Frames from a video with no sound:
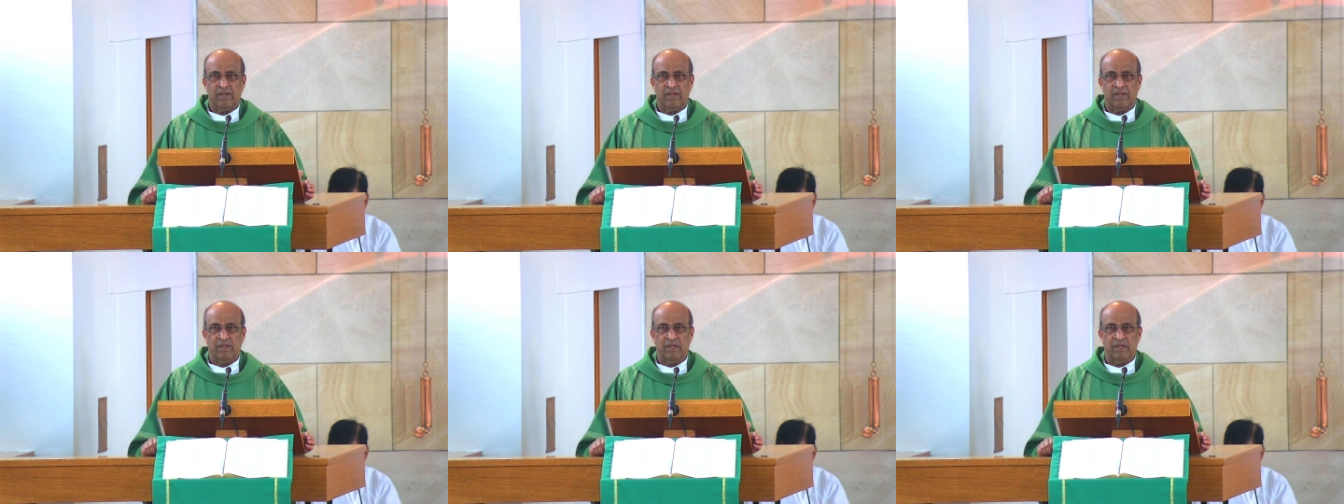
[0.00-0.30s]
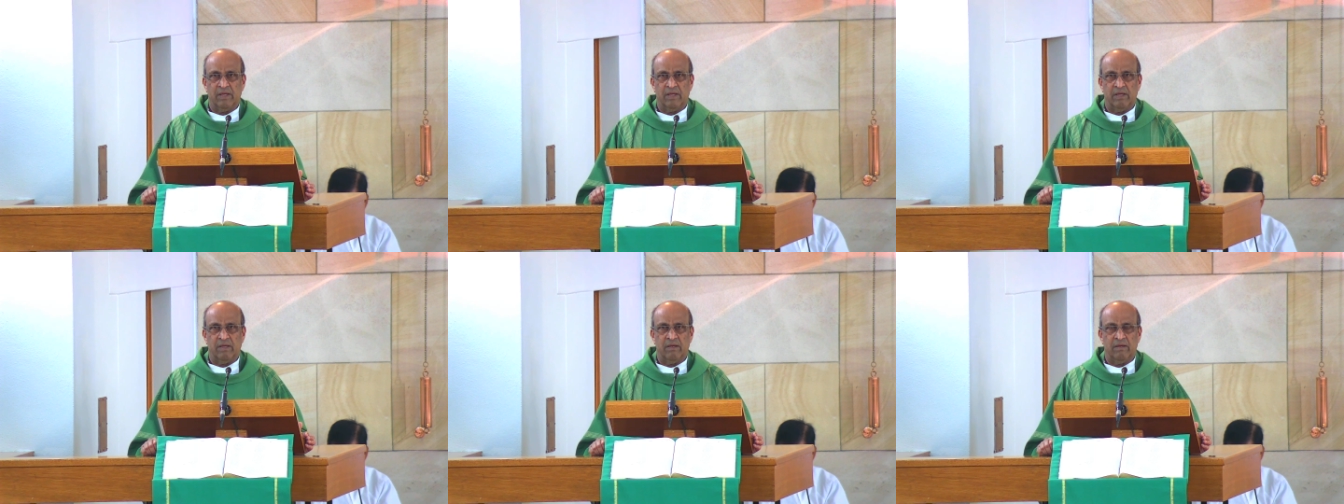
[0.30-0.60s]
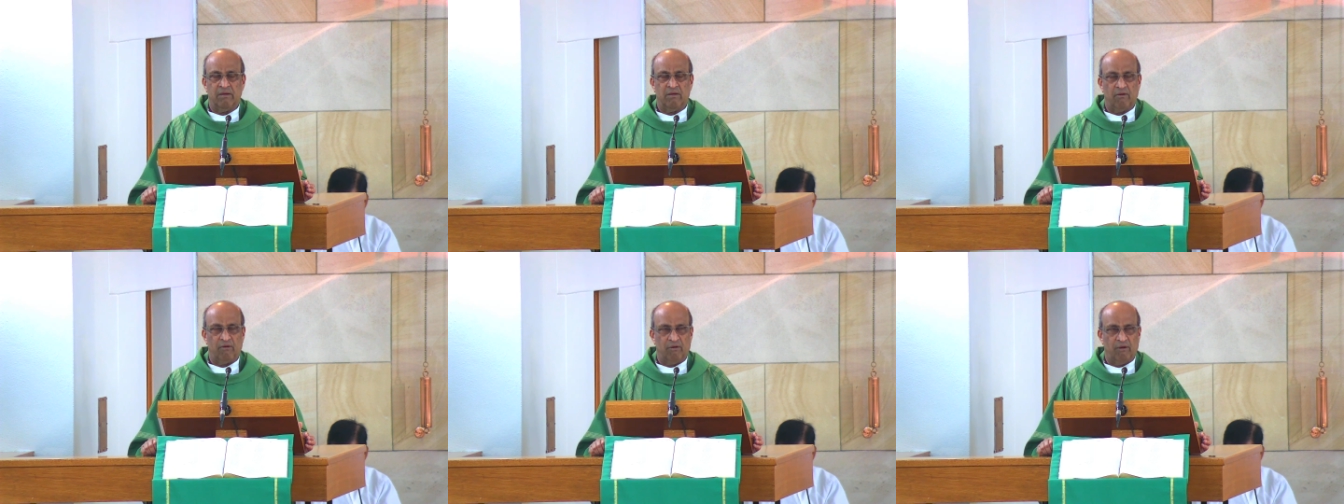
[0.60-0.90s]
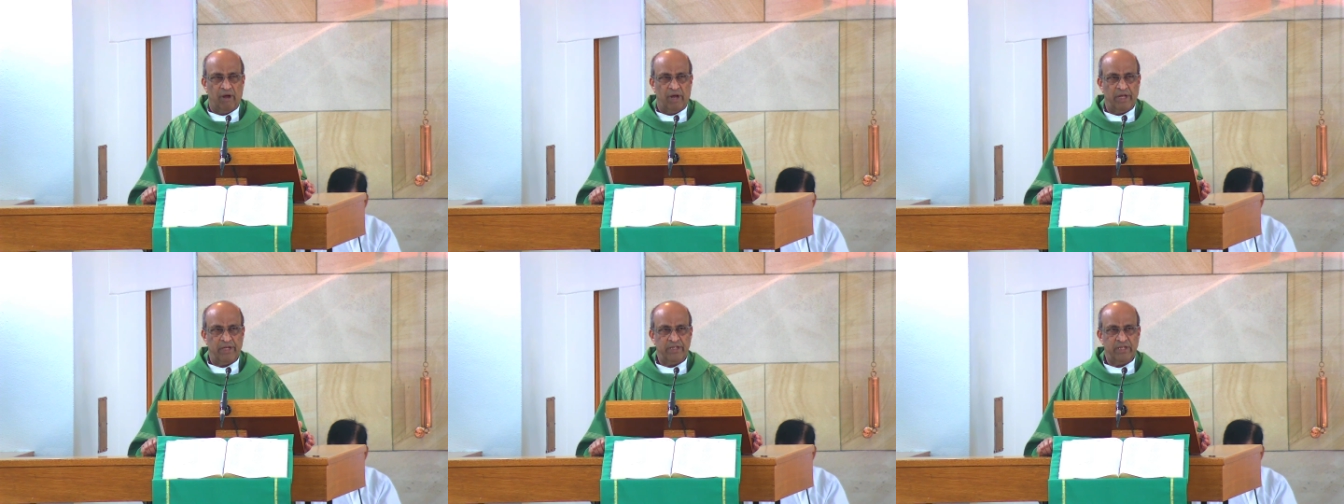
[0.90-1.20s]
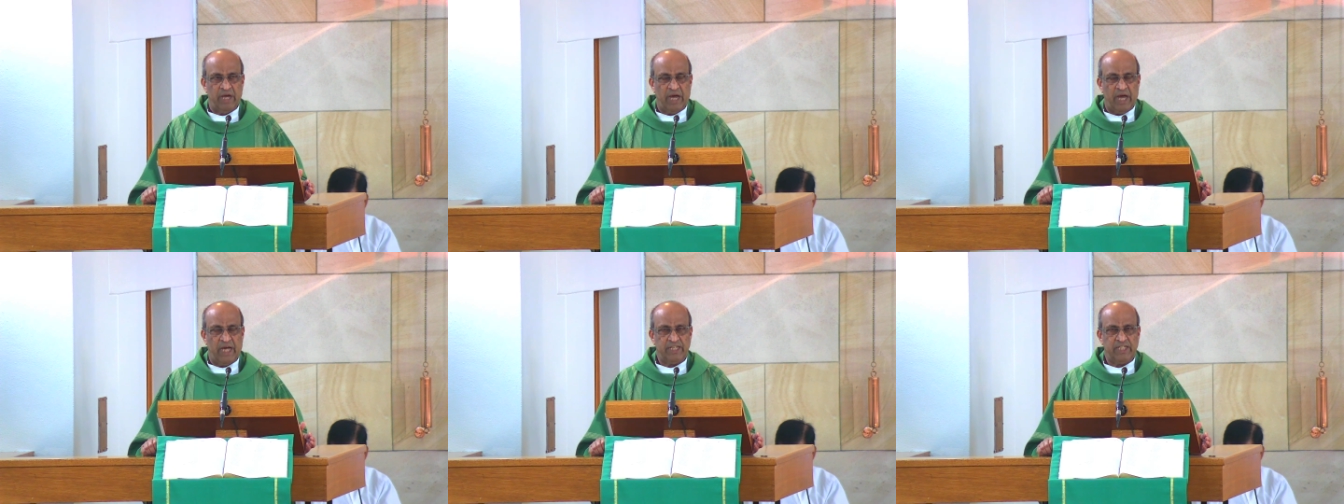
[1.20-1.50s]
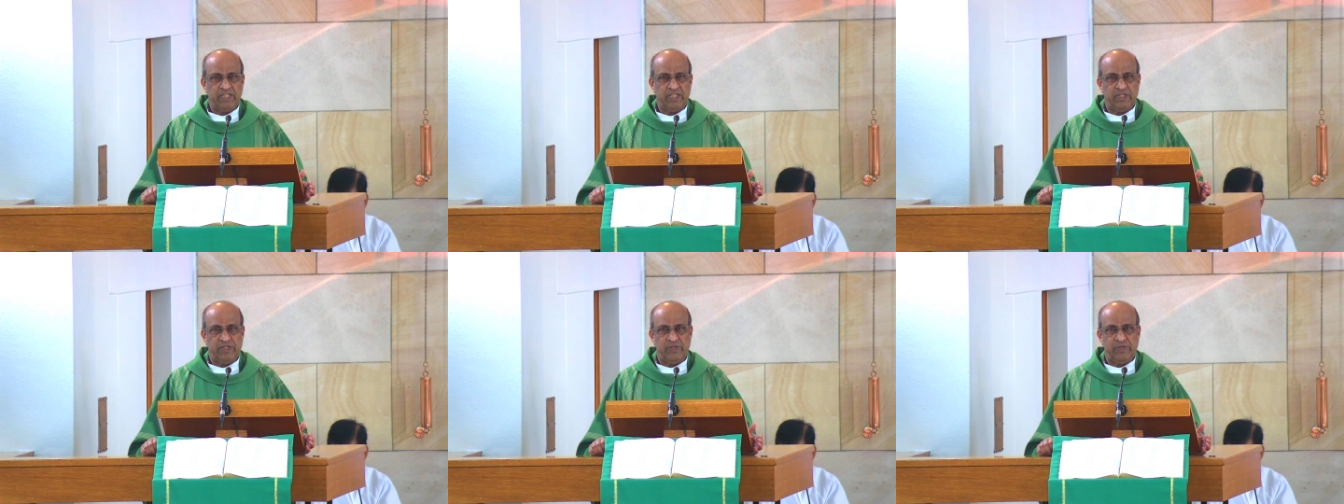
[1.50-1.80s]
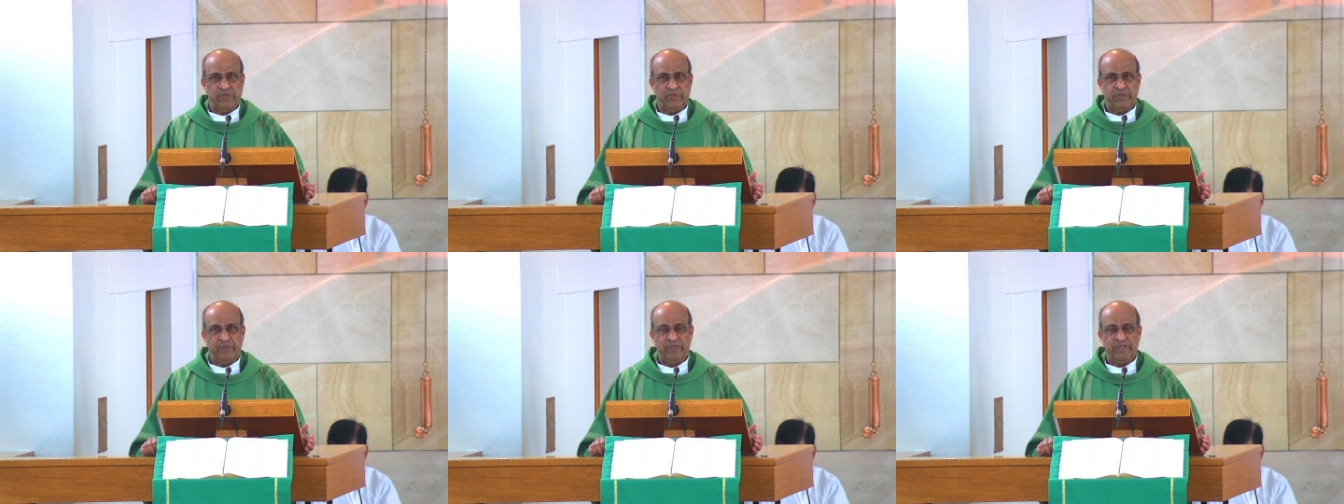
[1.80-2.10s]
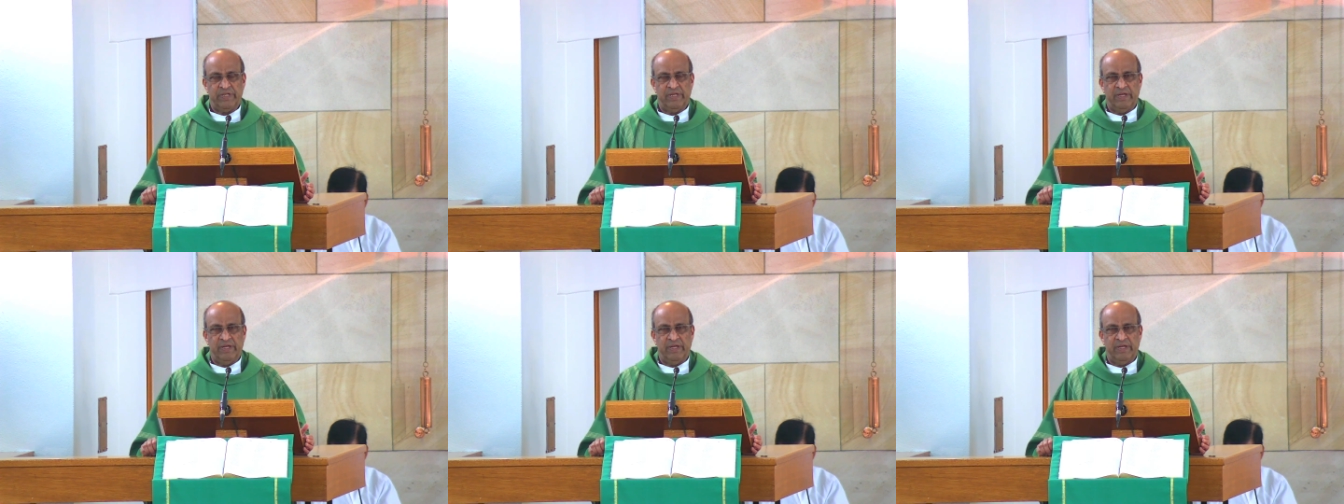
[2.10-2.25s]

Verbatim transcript: the right attitude